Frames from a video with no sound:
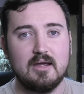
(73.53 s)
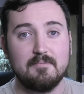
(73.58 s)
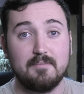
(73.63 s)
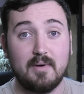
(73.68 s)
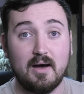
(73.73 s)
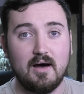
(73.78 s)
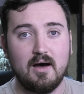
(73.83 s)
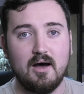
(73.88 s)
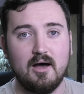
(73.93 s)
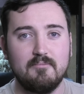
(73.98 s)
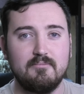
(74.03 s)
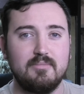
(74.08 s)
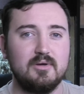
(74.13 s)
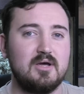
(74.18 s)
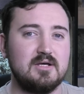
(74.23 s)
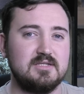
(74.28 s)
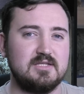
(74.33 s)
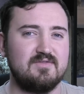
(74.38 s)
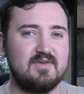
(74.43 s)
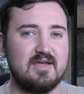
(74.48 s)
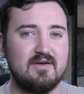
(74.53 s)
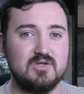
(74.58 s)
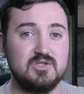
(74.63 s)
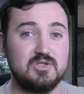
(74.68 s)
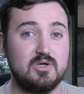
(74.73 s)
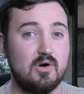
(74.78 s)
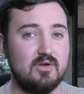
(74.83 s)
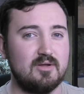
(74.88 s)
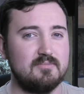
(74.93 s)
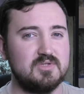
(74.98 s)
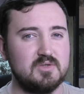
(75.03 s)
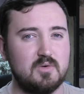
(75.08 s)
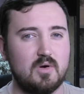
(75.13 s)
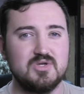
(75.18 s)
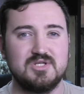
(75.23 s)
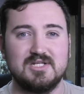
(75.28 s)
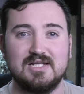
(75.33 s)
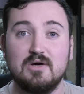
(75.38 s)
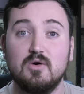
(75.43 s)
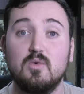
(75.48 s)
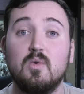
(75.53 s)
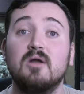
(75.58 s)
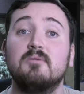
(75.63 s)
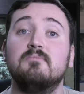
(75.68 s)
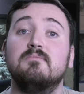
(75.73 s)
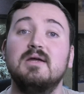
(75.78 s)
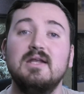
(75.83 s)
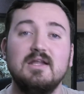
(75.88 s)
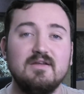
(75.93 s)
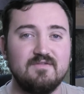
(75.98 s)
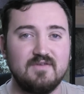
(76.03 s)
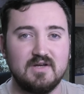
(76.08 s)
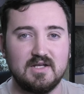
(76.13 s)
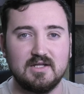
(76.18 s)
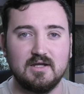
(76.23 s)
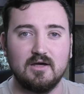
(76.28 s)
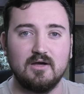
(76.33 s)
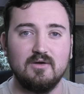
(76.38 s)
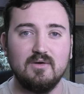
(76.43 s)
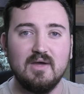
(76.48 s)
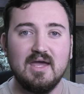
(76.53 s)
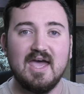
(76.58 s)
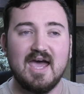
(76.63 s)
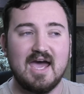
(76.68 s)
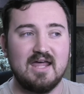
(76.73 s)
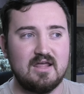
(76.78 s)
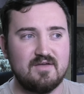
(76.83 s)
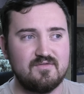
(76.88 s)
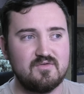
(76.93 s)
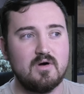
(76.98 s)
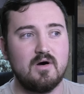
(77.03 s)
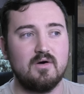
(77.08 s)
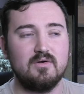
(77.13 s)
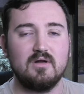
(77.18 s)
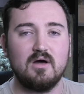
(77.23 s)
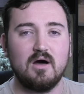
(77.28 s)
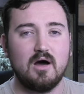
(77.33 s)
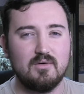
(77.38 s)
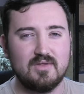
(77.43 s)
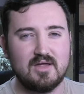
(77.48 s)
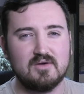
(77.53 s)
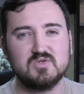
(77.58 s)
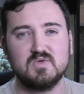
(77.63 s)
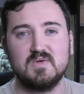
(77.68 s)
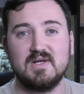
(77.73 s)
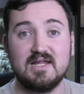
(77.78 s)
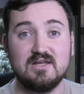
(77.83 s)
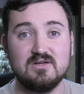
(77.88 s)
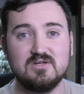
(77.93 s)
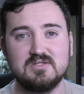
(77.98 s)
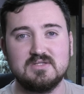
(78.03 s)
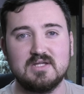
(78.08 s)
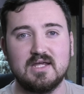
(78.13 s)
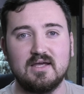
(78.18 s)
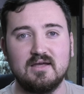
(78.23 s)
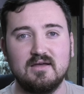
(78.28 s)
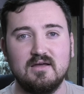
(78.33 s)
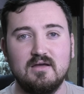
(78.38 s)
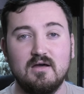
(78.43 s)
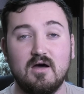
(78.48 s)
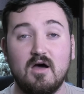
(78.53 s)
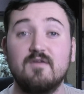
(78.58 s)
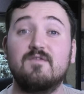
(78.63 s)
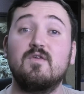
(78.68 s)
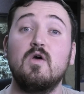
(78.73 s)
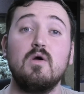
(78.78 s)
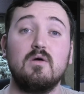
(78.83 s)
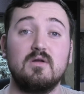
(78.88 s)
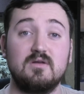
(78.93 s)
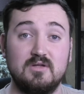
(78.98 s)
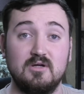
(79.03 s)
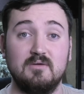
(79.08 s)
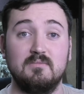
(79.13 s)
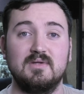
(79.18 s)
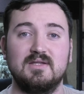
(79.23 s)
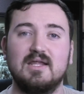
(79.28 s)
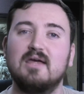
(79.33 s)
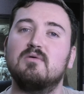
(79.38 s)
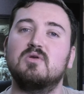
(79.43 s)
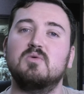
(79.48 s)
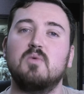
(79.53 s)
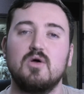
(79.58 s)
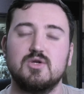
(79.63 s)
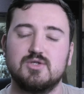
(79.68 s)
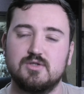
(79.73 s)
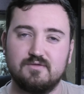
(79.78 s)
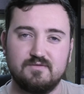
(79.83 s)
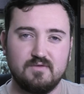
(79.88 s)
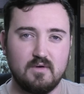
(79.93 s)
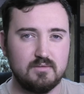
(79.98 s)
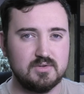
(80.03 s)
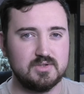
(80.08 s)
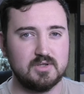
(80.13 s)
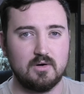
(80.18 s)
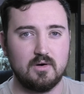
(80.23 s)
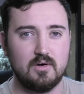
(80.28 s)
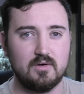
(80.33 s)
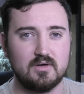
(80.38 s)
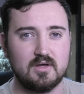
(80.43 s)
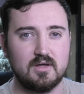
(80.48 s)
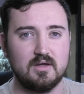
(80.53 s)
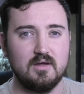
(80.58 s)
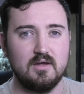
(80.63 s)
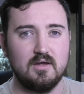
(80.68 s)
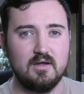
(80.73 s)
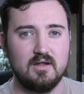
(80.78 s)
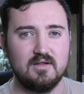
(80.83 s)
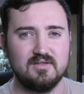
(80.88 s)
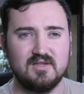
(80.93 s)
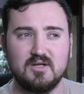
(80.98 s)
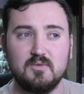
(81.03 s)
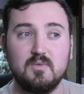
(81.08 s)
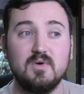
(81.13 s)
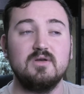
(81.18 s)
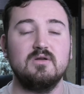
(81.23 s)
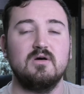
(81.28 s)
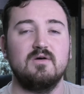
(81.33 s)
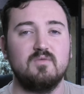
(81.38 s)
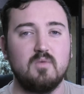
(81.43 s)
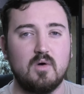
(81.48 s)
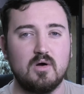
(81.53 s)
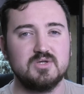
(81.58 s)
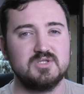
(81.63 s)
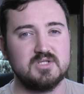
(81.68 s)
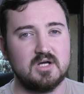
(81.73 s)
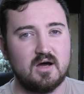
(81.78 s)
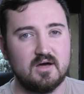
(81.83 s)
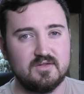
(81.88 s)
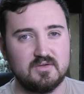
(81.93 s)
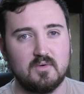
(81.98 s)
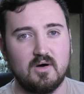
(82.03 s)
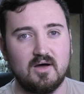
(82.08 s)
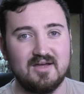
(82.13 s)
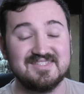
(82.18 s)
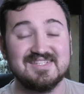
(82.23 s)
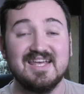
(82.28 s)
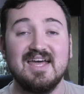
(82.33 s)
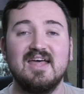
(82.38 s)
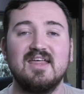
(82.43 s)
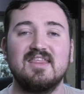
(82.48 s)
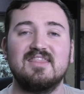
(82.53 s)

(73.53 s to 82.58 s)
But because I've got them to watch a little 1 minute video and they've gone, oh, that was really interesting, I've hooked them and they would watch the full talk that I wouldn't have watched otherwise.